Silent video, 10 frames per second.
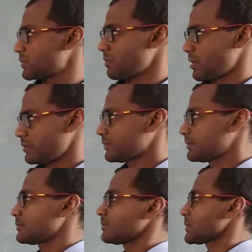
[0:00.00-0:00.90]
this one.
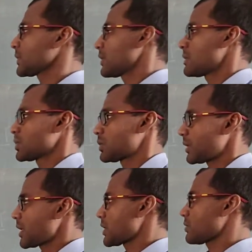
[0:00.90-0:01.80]
So
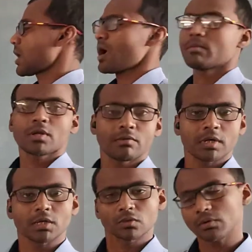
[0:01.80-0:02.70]
area is half D1 into